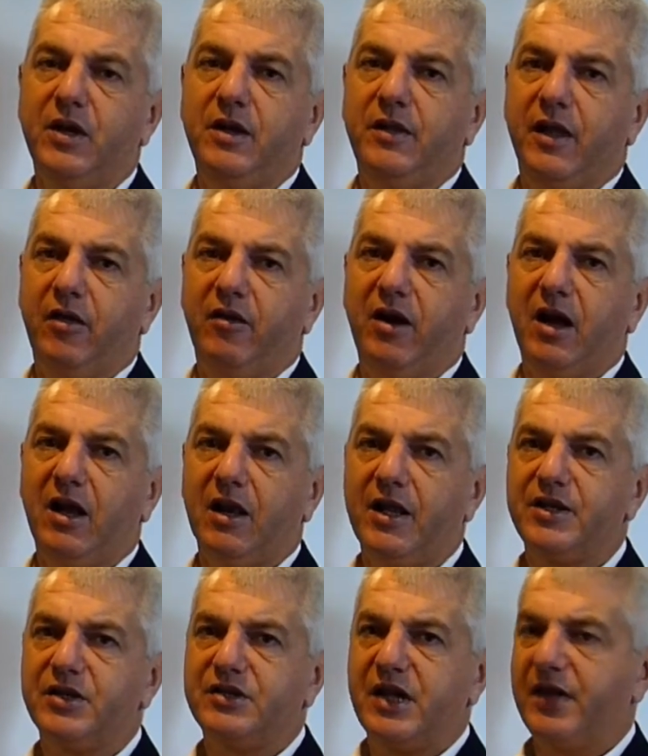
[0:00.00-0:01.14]
Now there are
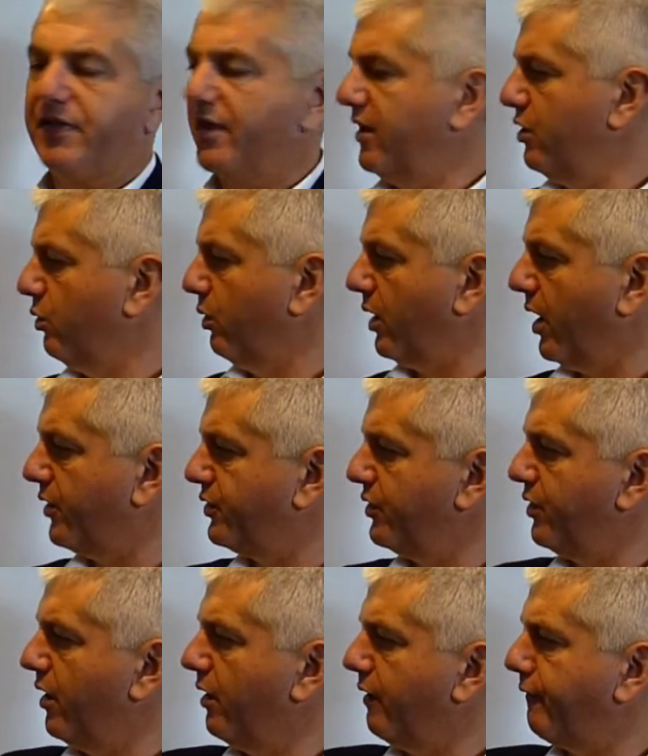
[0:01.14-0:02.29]
lenders out there who will go to
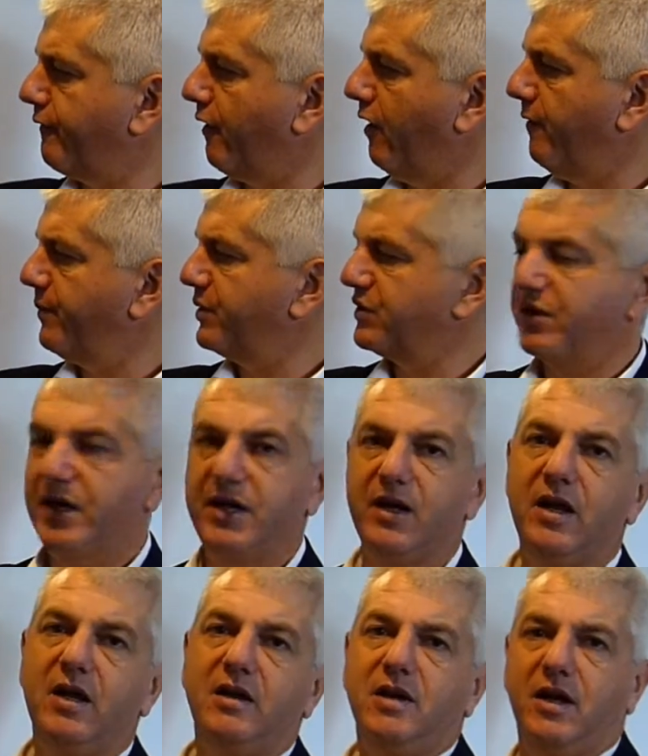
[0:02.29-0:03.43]
95%
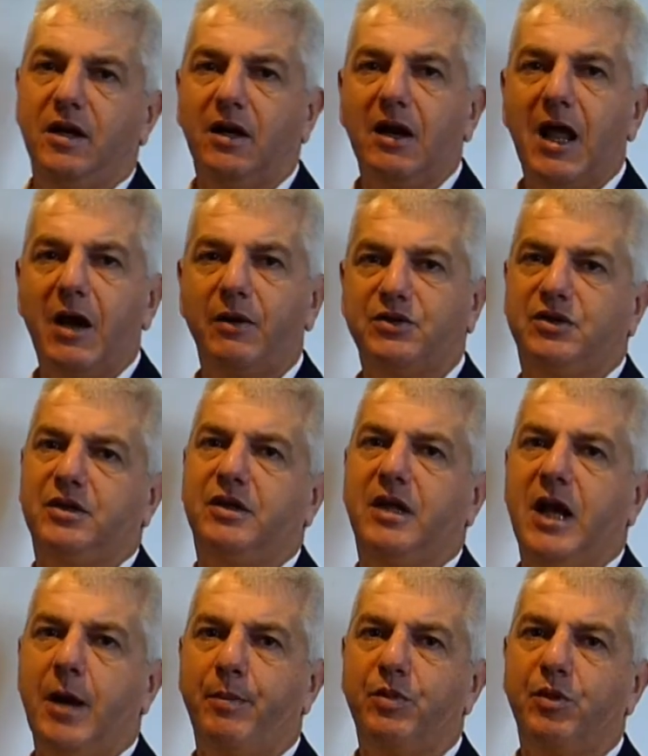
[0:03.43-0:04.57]
and allow us to
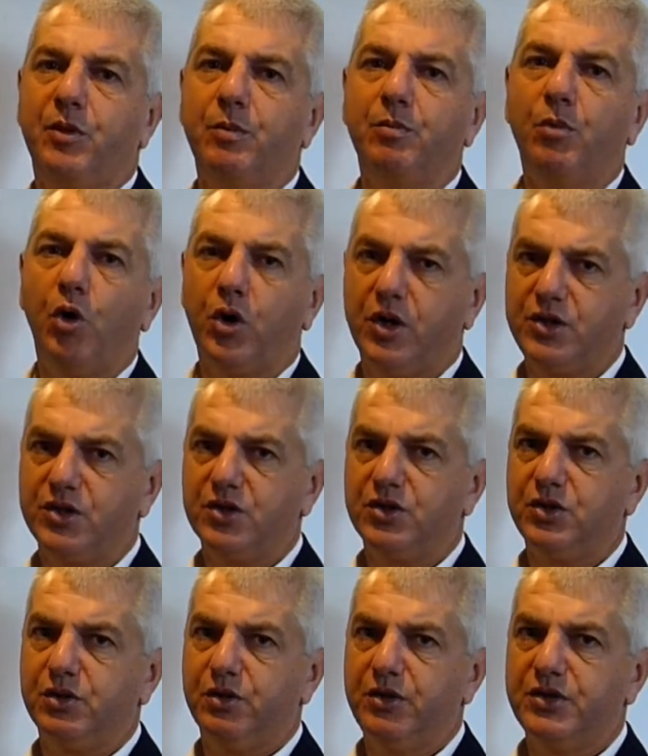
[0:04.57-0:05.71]
cap the mortgage
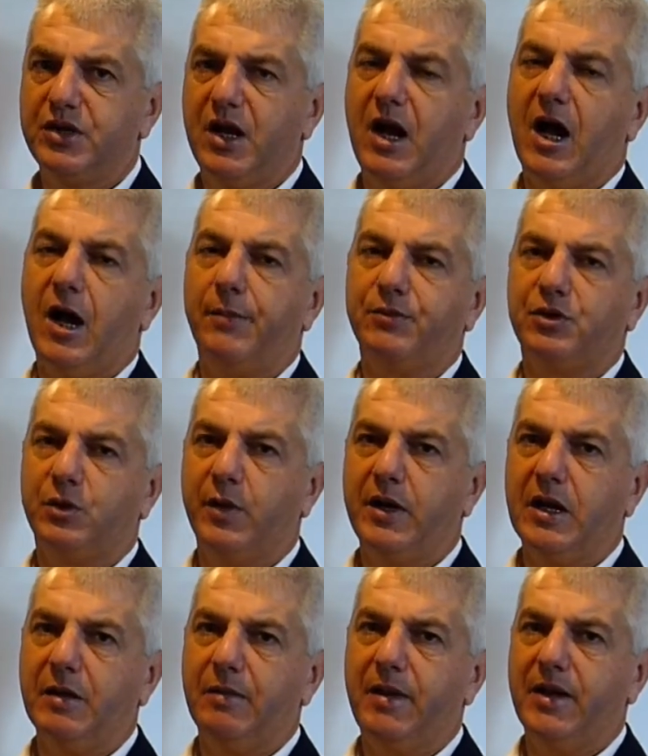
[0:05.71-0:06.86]
insurance up to
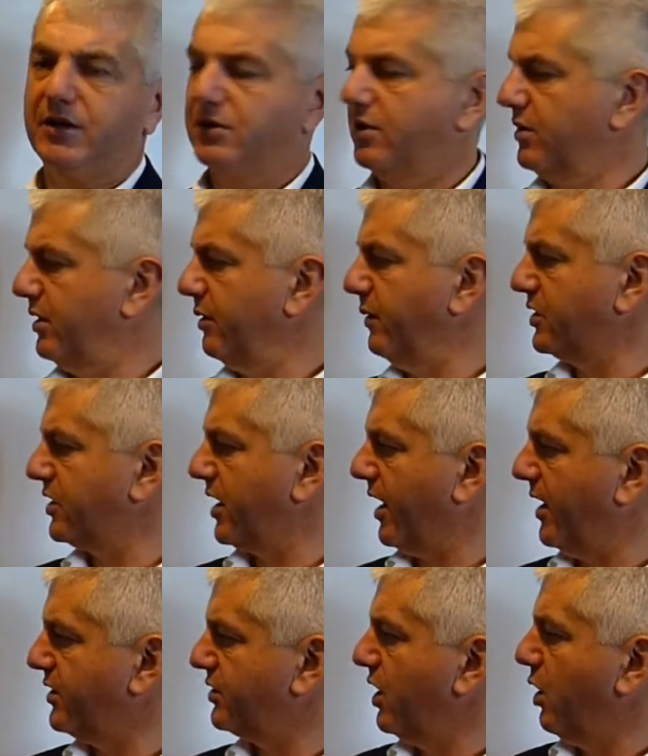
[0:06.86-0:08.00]
any amount, in which
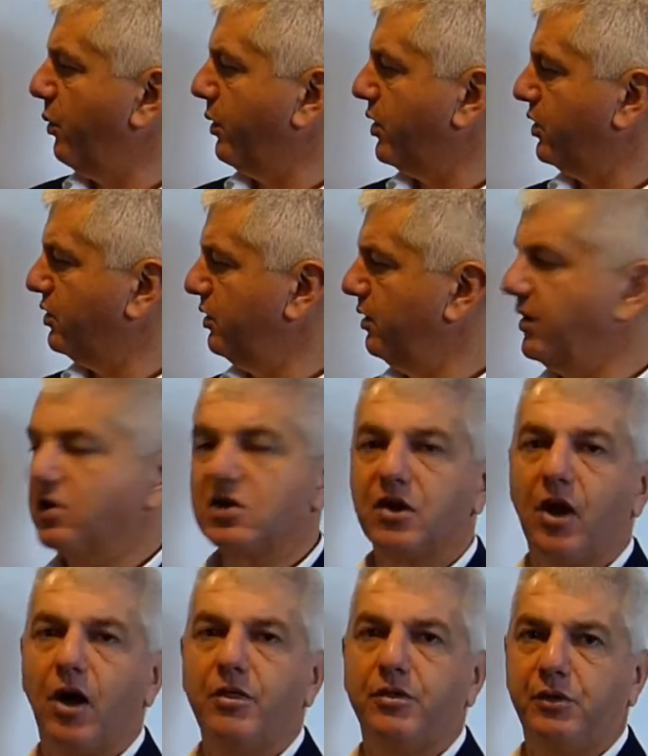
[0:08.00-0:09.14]
case we could do this
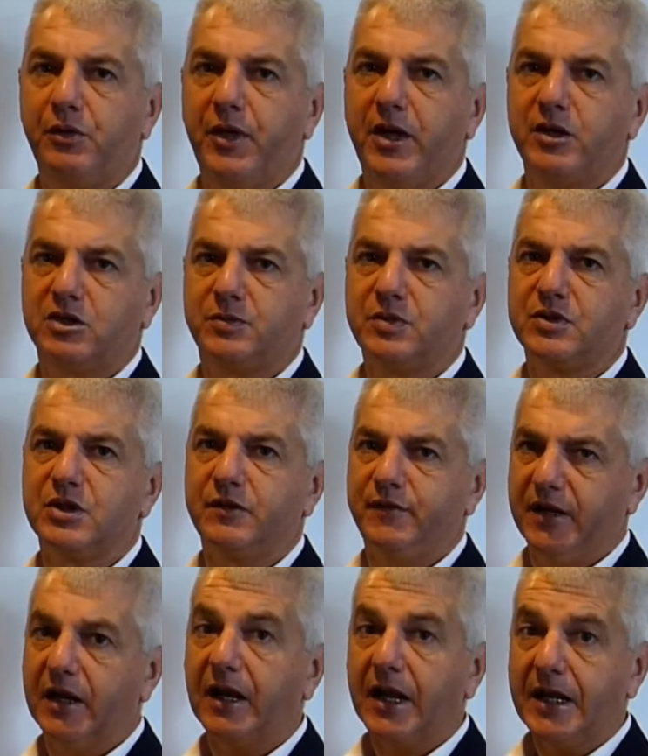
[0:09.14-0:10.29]
loan through that specific
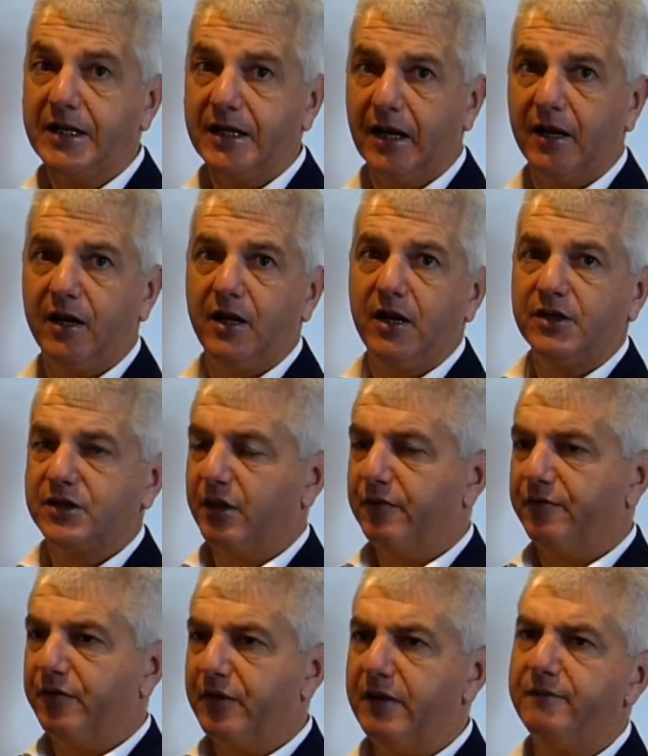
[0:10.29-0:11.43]
lender. So
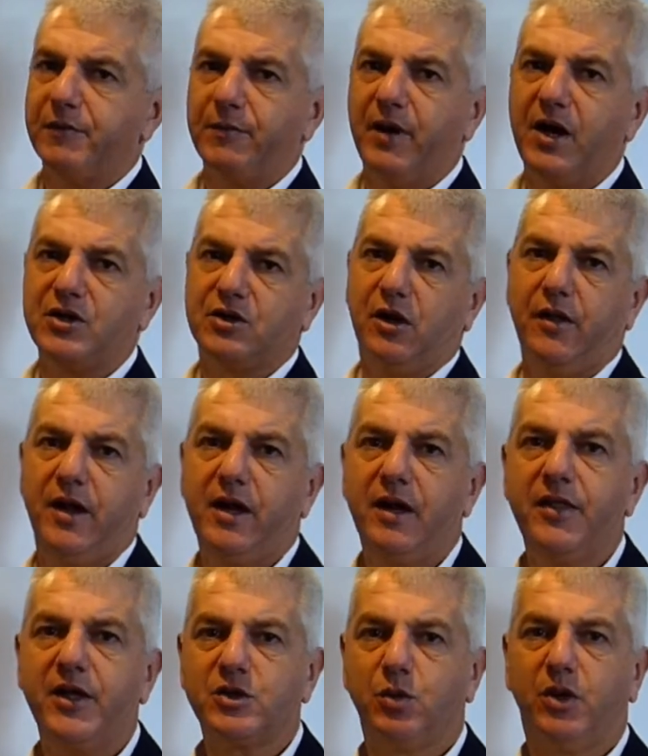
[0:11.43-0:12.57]
the information like that, and
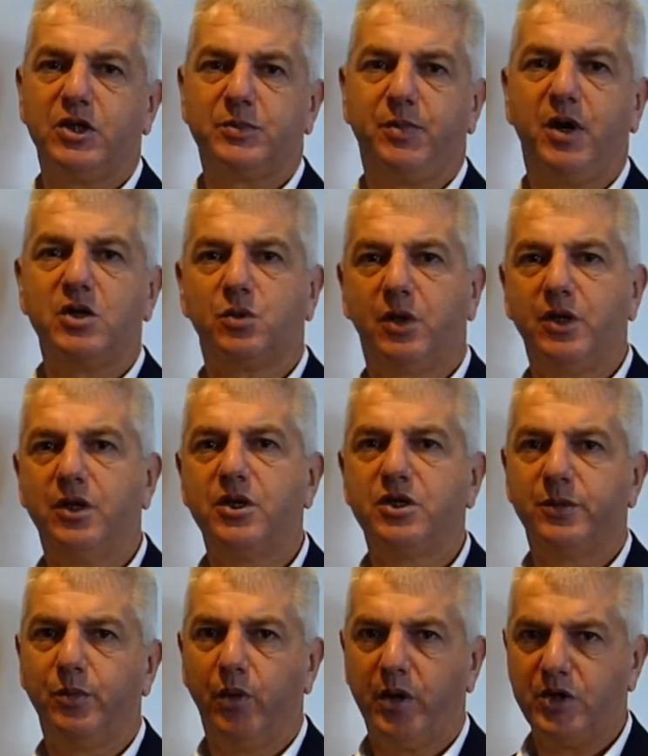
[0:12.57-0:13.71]
that's why I suppose when I use a
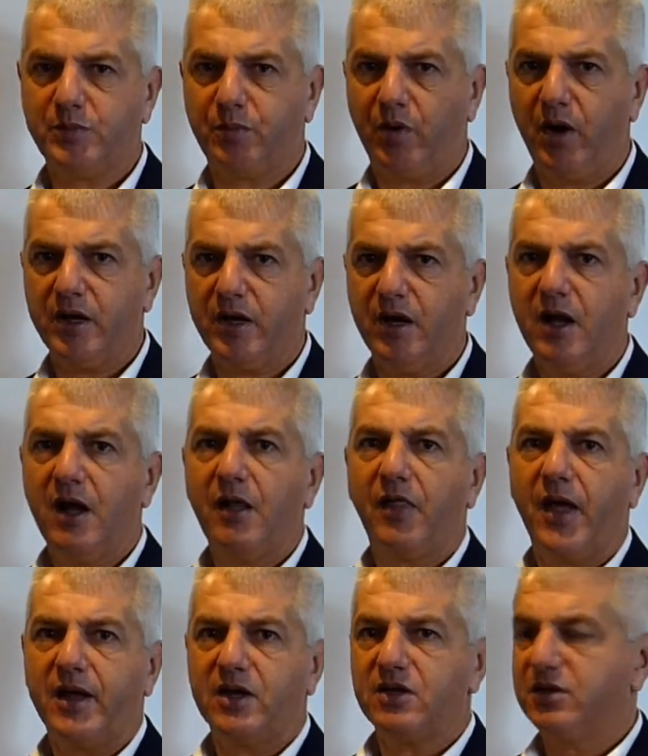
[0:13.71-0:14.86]
mortgage broker,
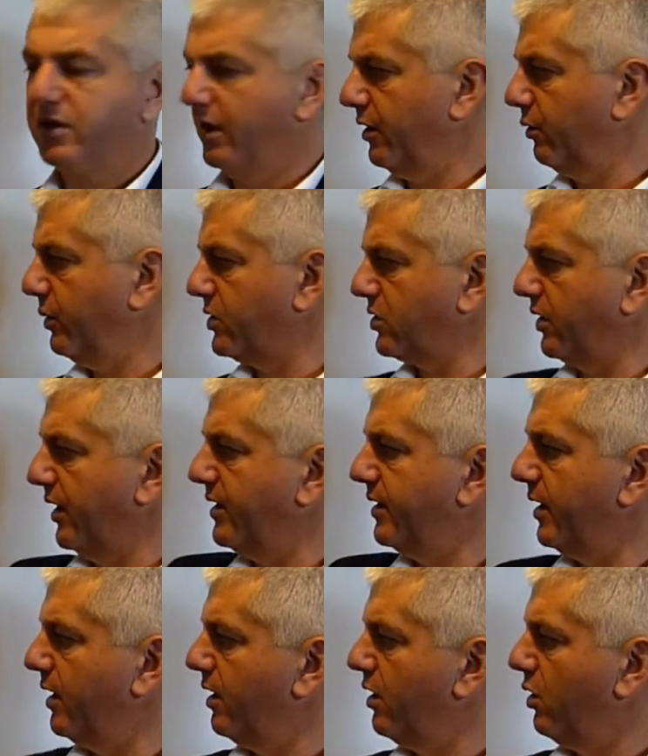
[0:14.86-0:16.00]
they can tell you which
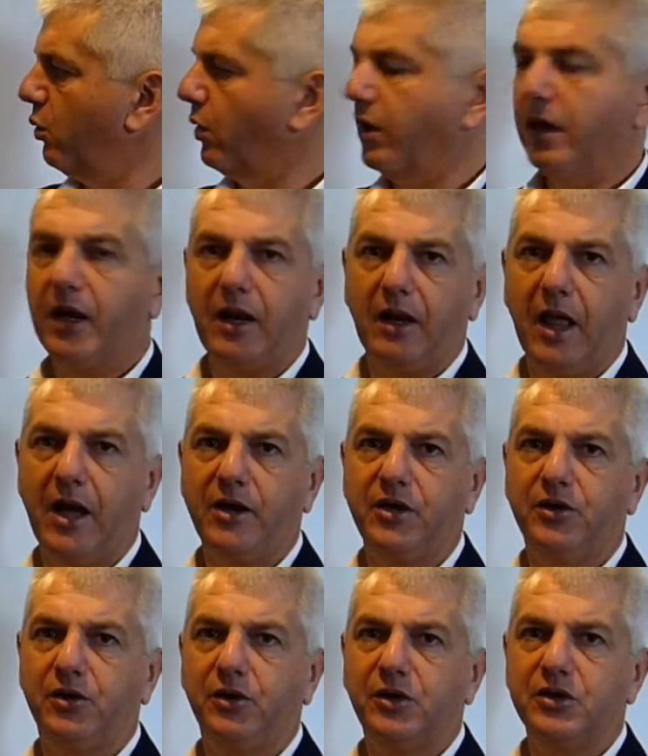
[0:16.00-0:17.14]
lender will allow you to
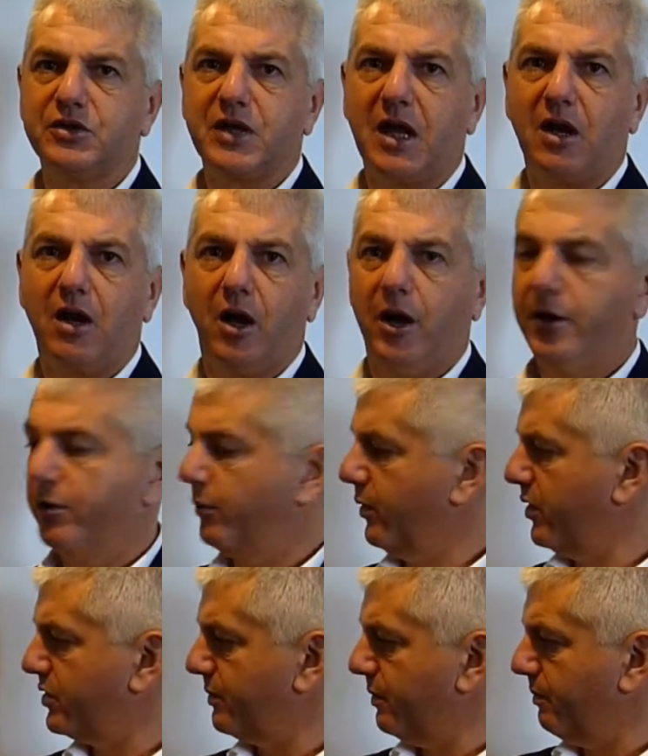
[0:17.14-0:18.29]
use that loan,
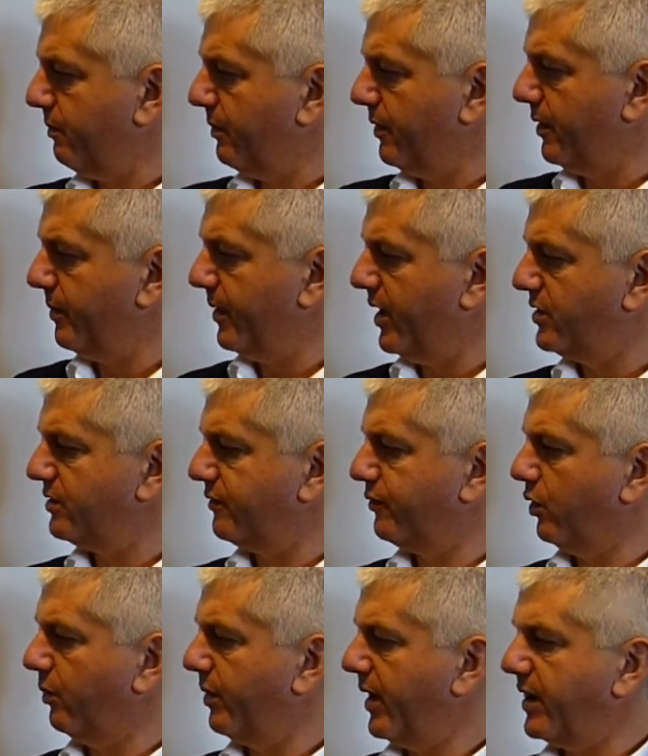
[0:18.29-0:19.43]
whereas the major
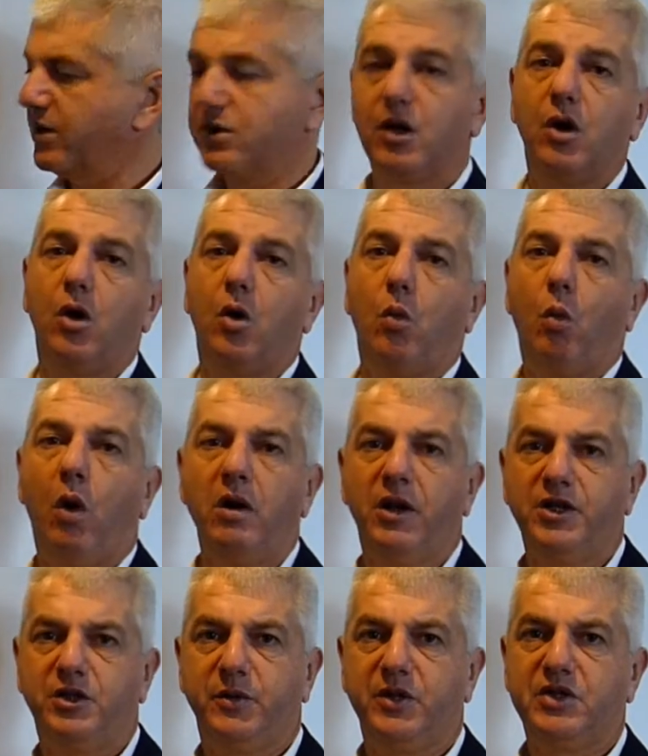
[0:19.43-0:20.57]
four banks won't
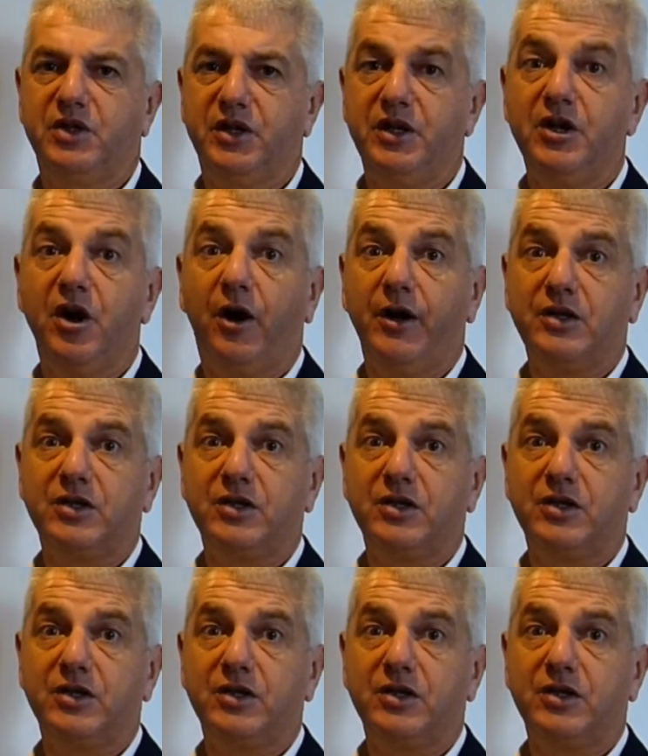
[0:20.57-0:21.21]
let you exceed 97%.